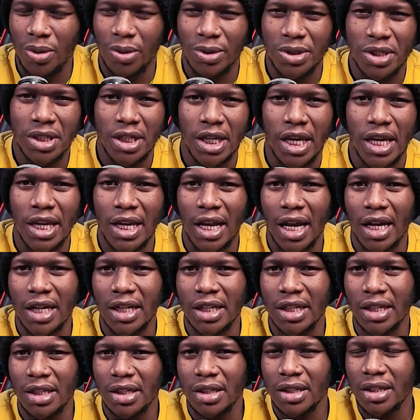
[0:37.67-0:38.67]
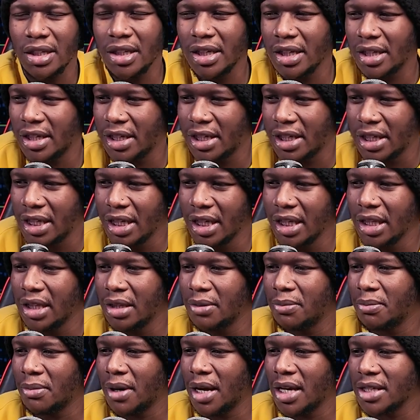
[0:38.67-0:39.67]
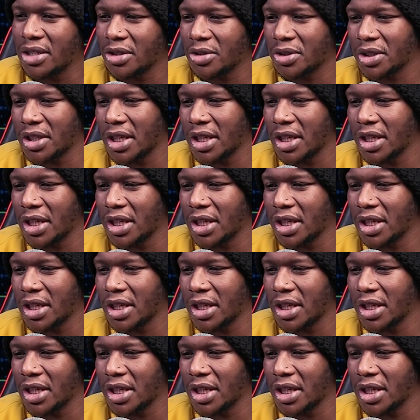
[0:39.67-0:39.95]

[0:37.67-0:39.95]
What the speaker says: was it Kenan Yilmaz?